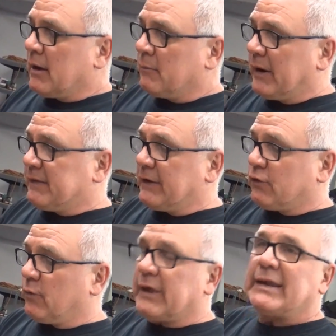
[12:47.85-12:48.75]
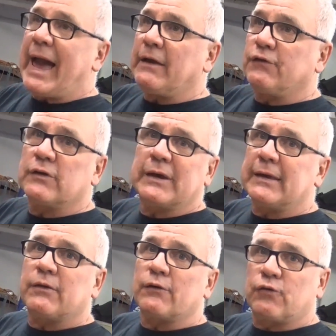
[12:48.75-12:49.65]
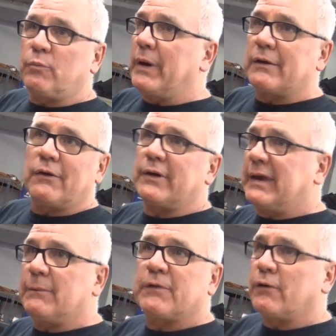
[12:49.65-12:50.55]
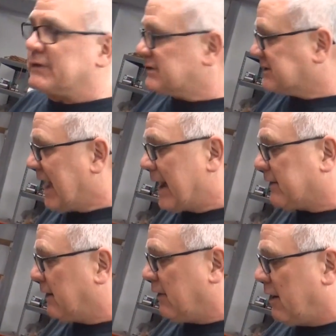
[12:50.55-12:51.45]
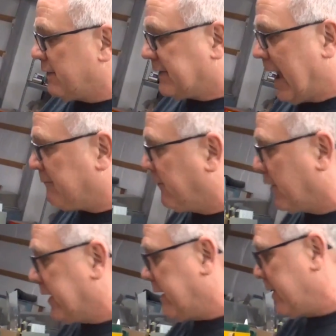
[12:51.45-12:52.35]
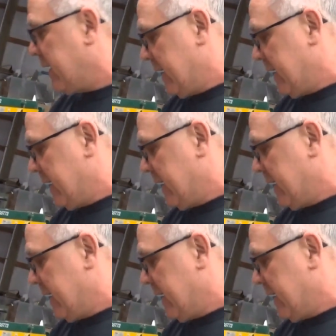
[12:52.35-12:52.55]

But these are really nice. You can get those through Bickel. He keeps those in stock all the time for you.